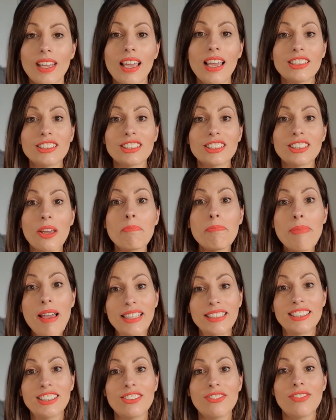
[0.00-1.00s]
So
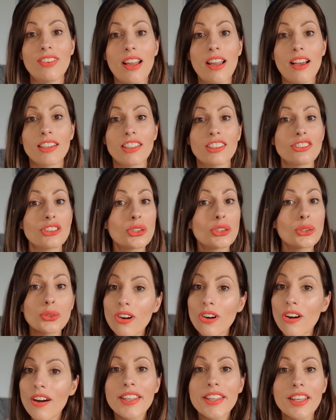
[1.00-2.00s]
best of luck,
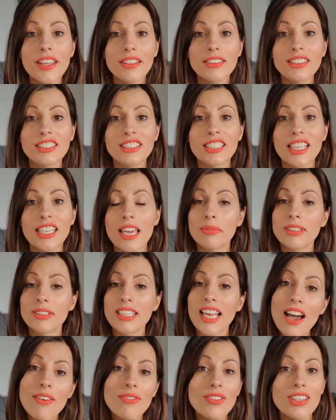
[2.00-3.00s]
try those tips,
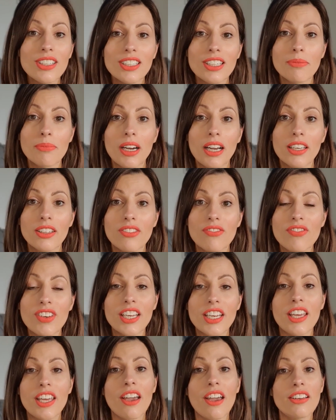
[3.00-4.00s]
have a look at my other
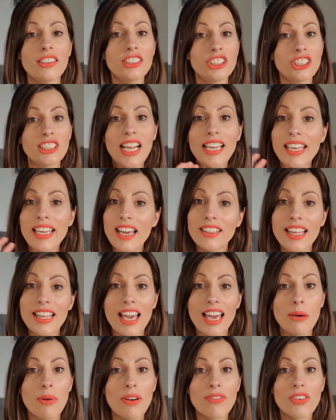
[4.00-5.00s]
videos, check out the
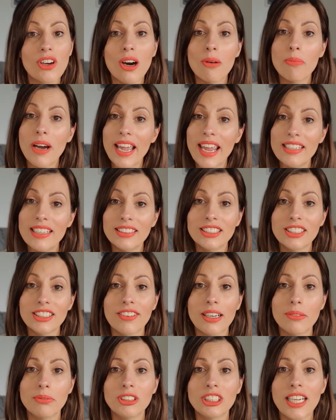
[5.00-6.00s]
help I've got on my
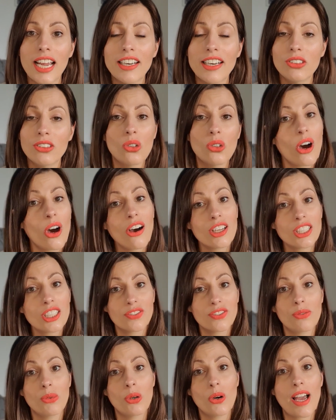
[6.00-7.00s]
Instagram channel or
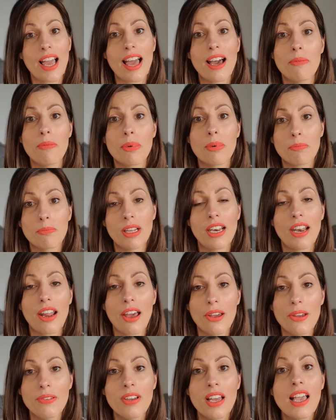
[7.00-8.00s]
ask for more help
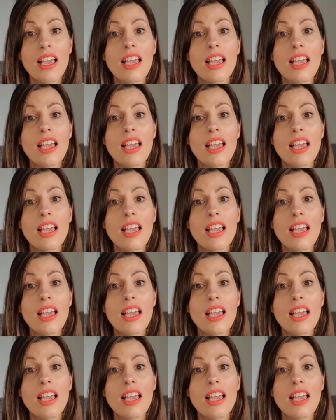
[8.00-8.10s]
below.